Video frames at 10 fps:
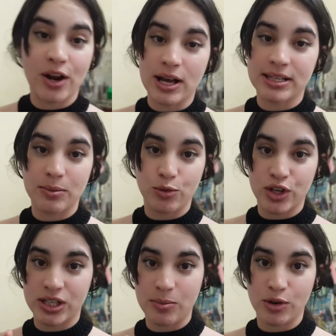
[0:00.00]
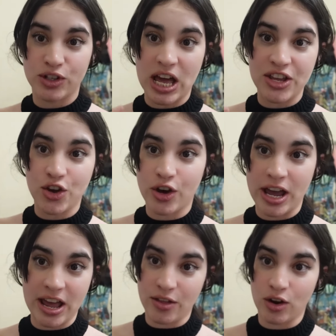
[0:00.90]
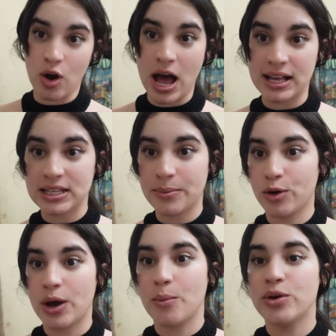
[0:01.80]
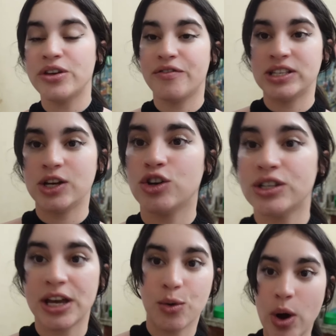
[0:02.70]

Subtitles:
makes, but it's been many years since she made them because it's very difficult. I